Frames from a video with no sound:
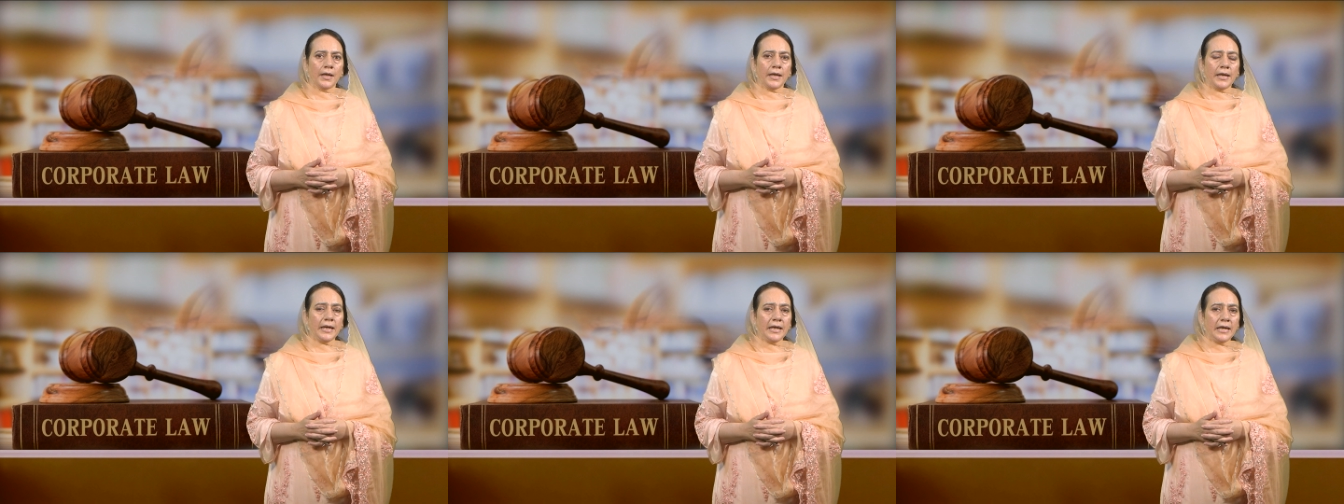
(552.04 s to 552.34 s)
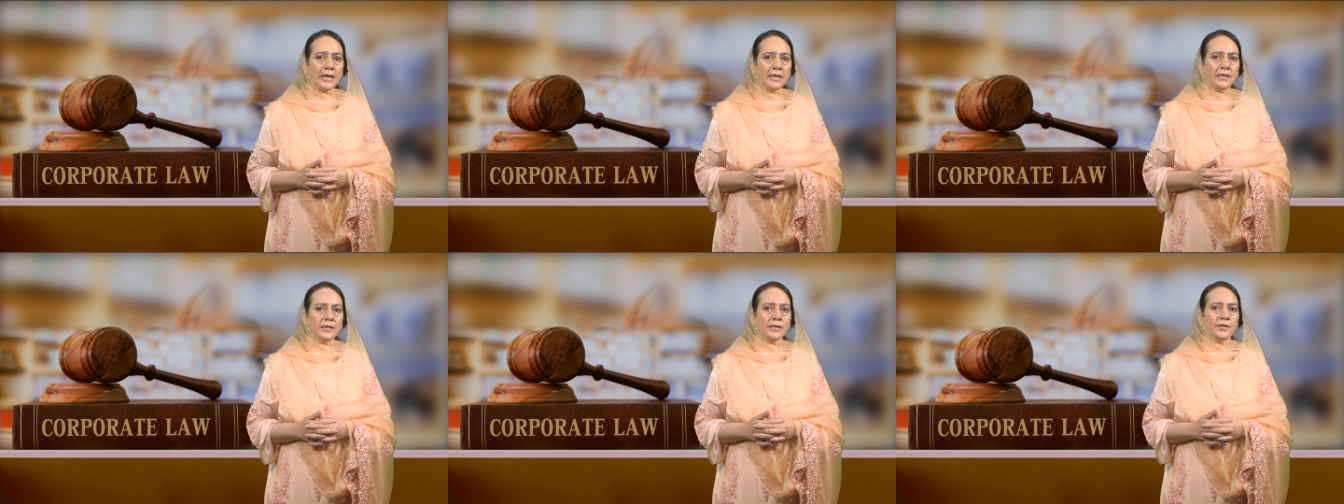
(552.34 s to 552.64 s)

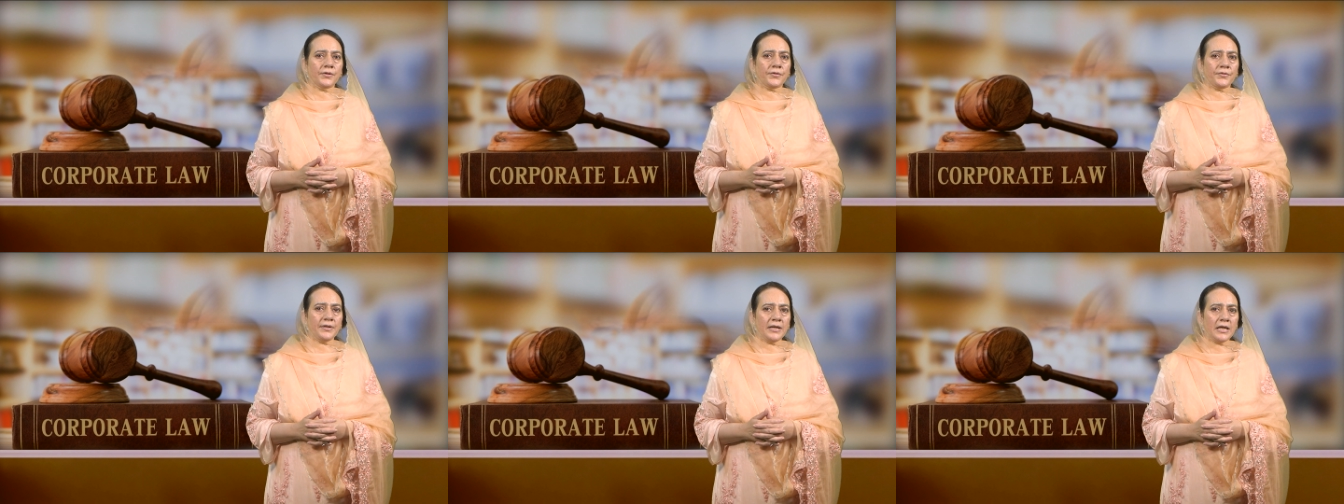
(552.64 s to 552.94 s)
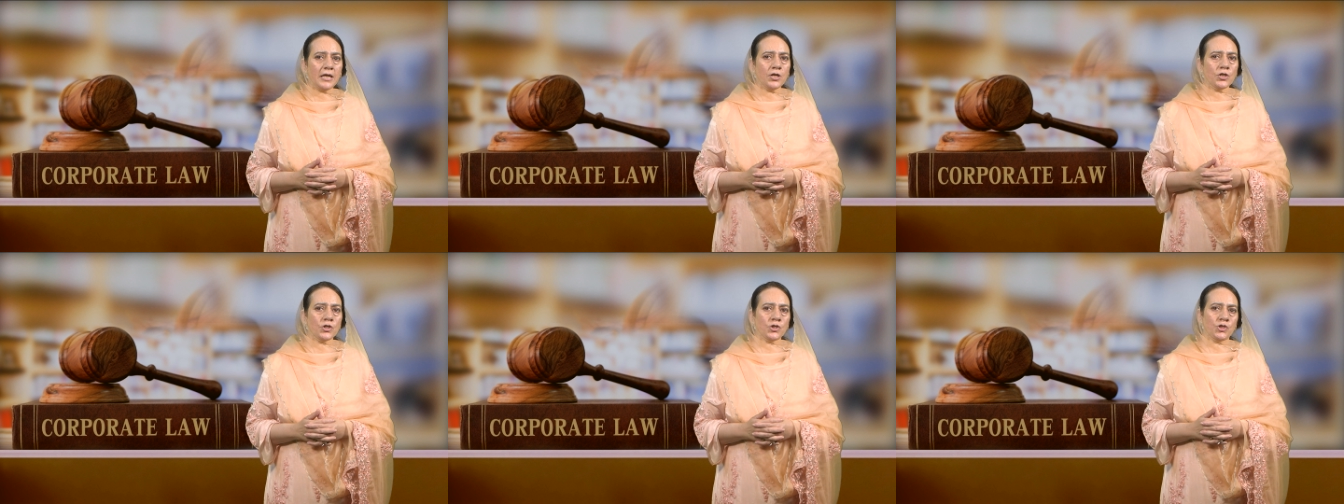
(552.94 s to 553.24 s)
In Re
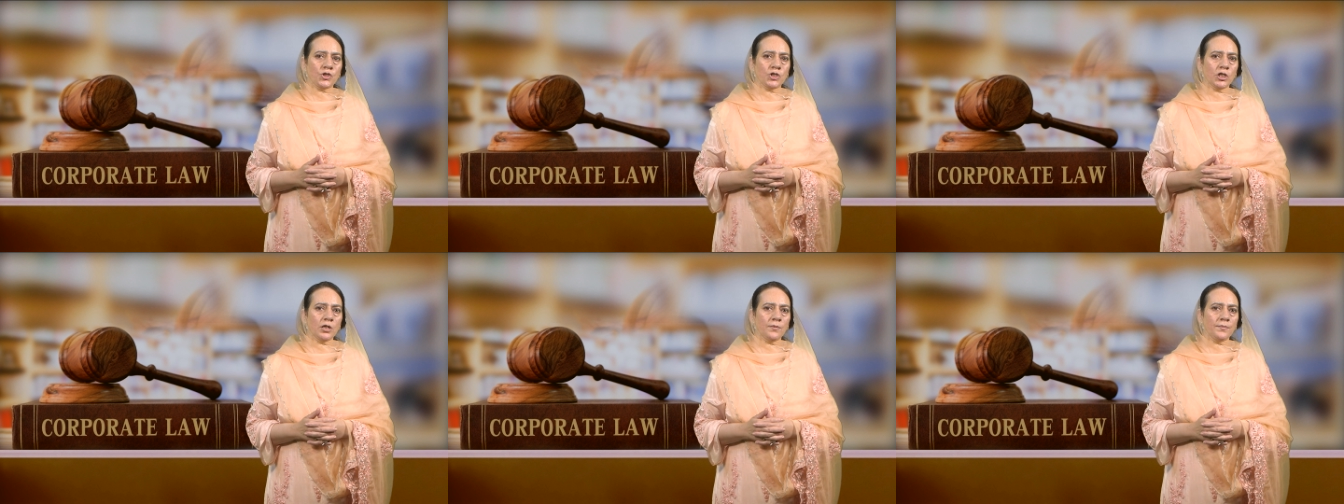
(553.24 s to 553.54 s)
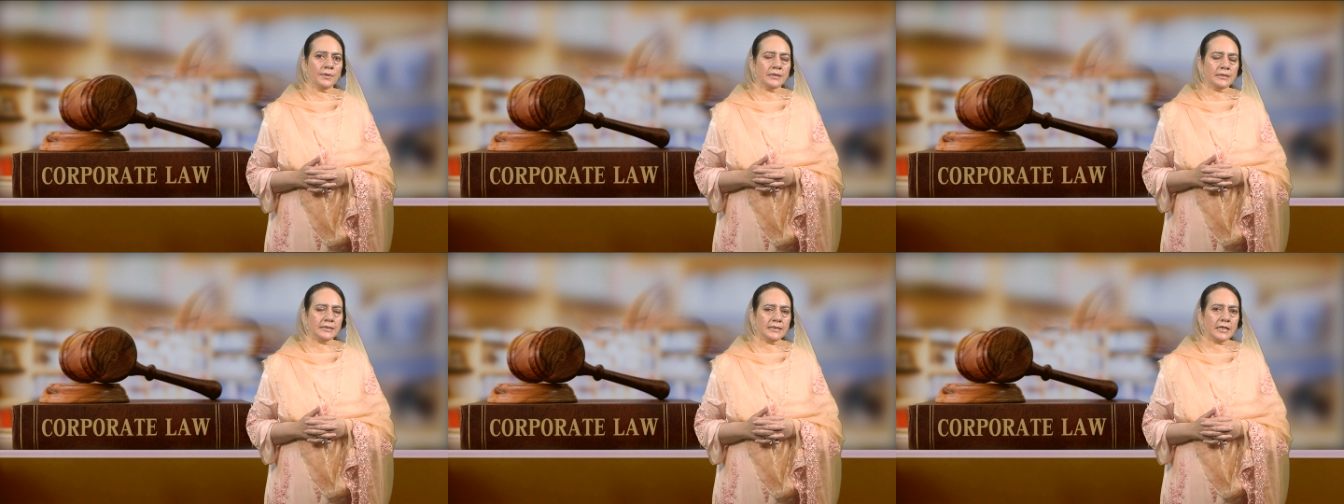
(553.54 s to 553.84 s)

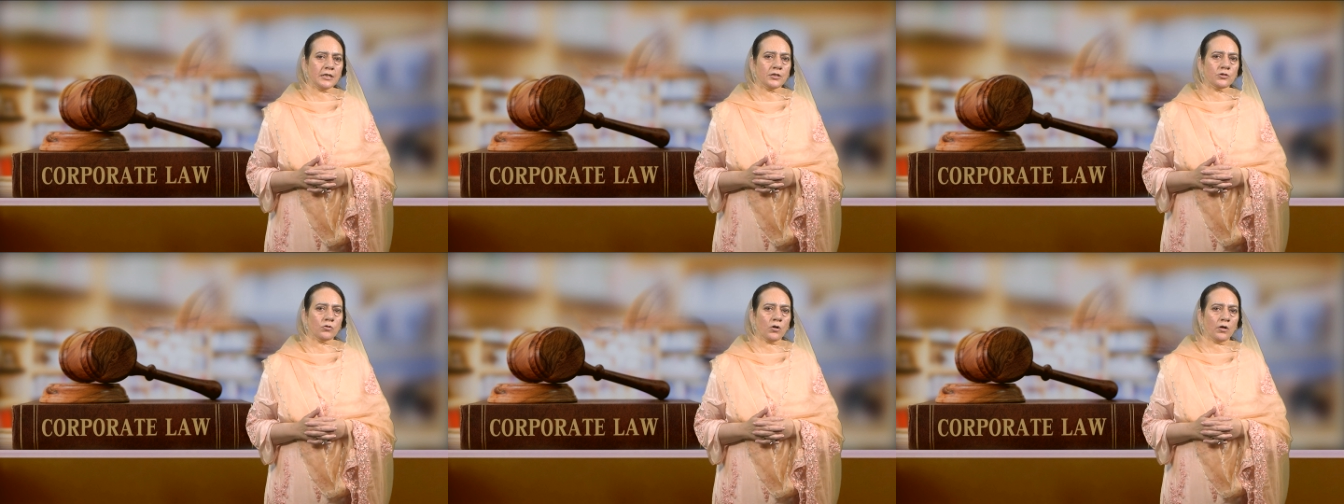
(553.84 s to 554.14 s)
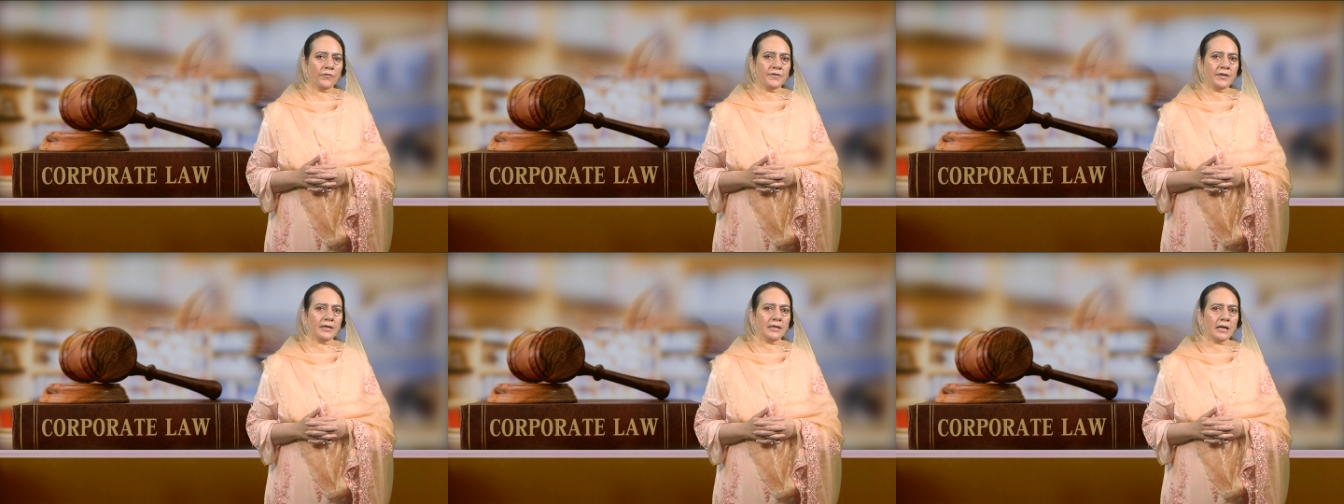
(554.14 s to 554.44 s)
German Date
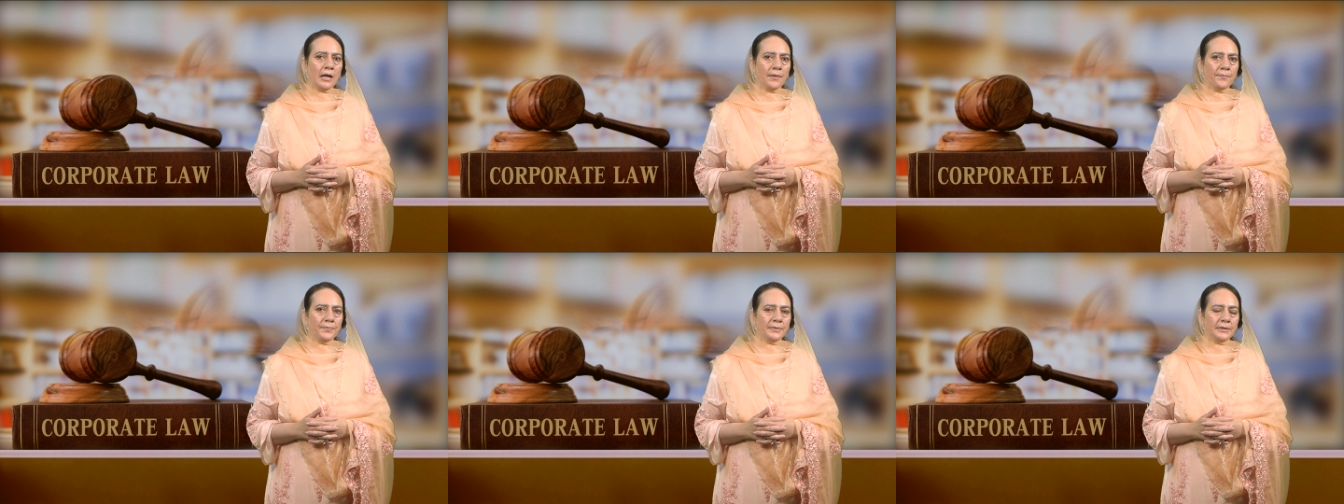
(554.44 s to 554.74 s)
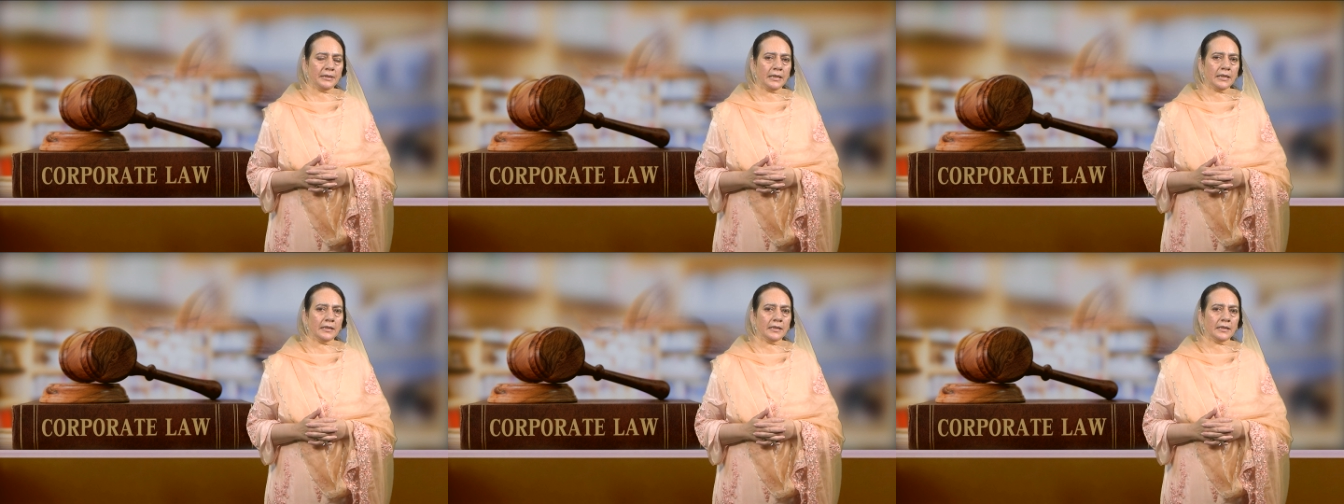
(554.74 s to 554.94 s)
Coffee Company,